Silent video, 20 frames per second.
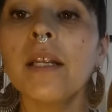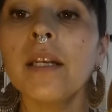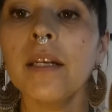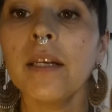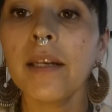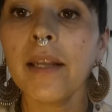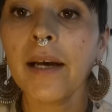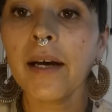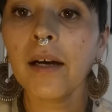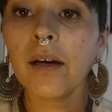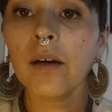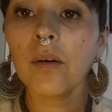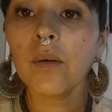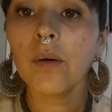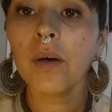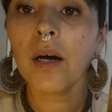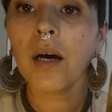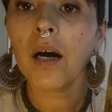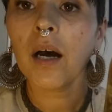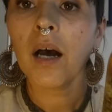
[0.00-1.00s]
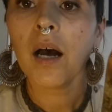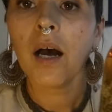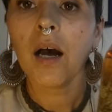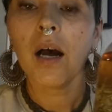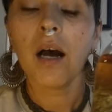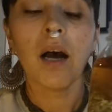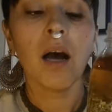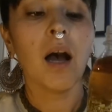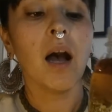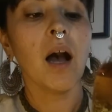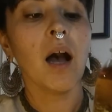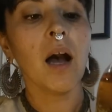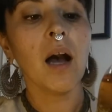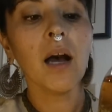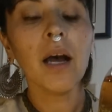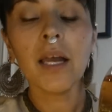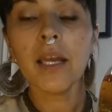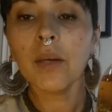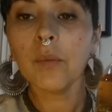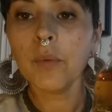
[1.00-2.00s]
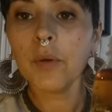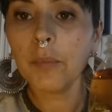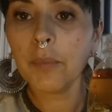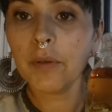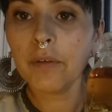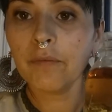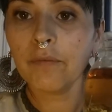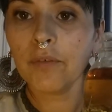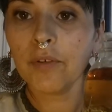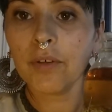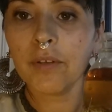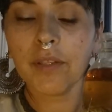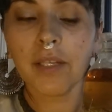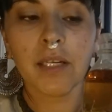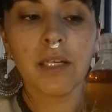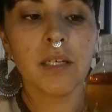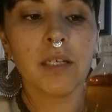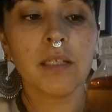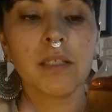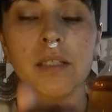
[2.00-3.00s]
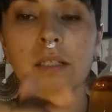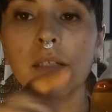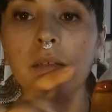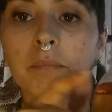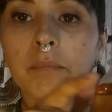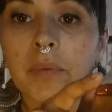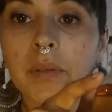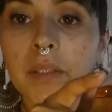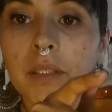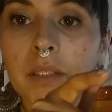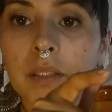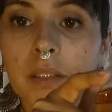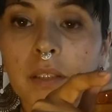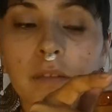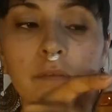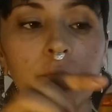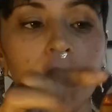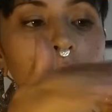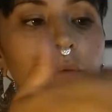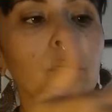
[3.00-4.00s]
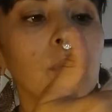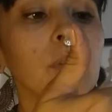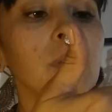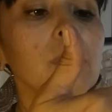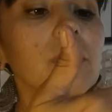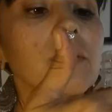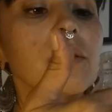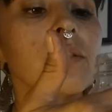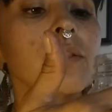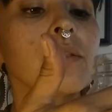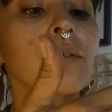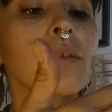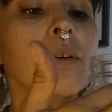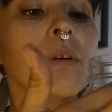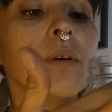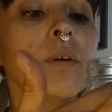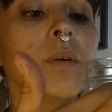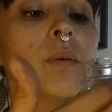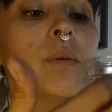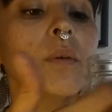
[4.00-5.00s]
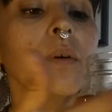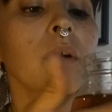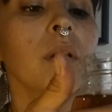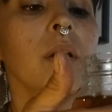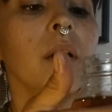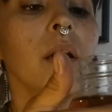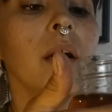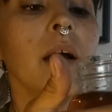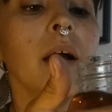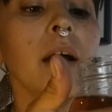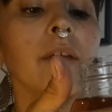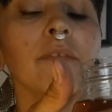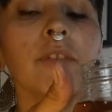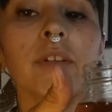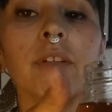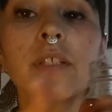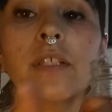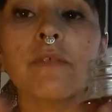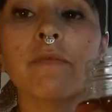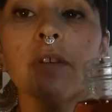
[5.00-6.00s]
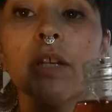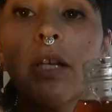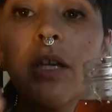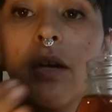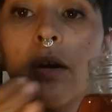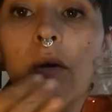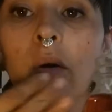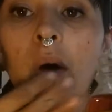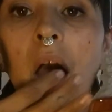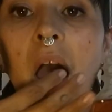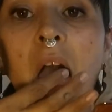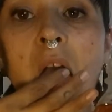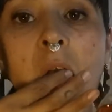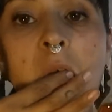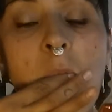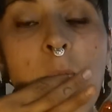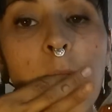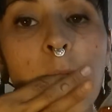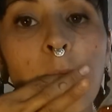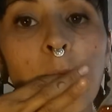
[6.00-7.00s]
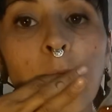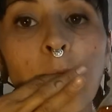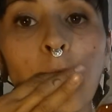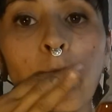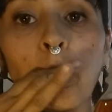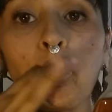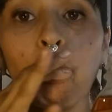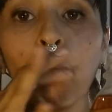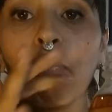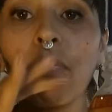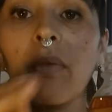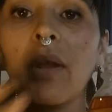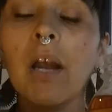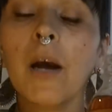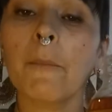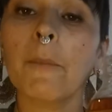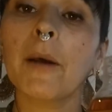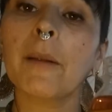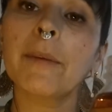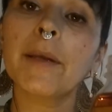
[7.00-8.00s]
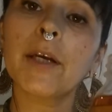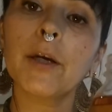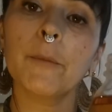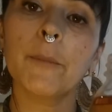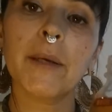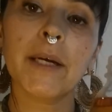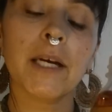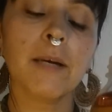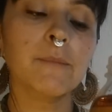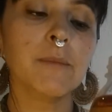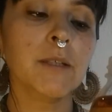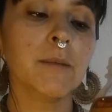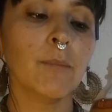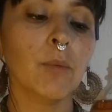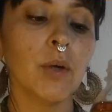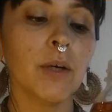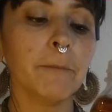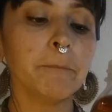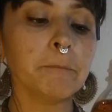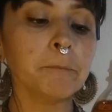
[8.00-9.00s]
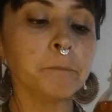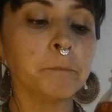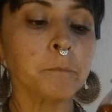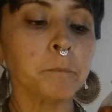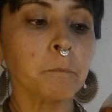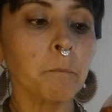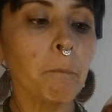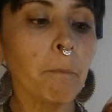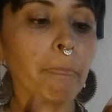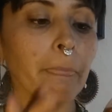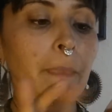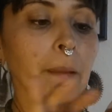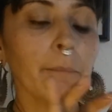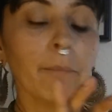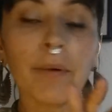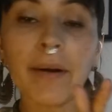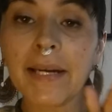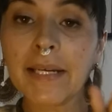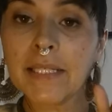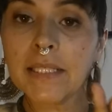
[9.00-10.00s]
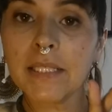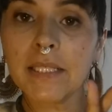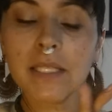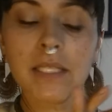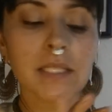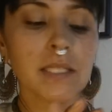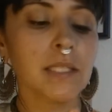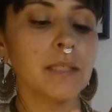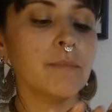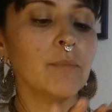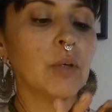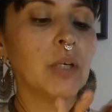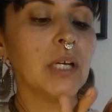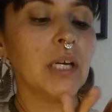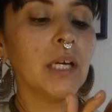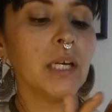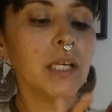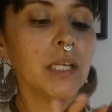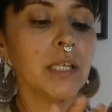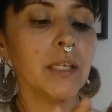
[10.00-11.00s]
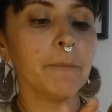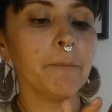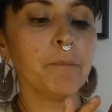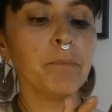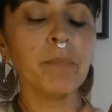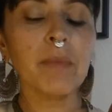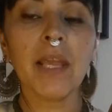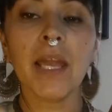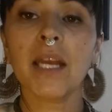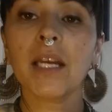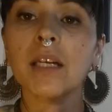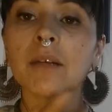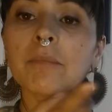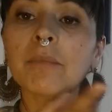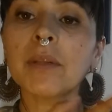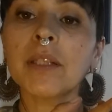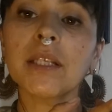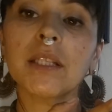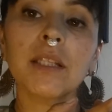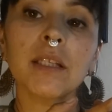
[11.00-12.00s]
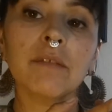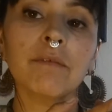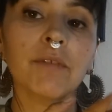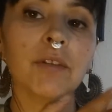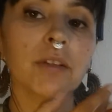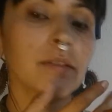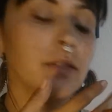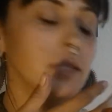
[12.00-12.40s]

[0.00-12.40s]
Now, I would prefer that it is completely full. So after this video, I'll probably go pick up some more brandy and some more honey and completely fill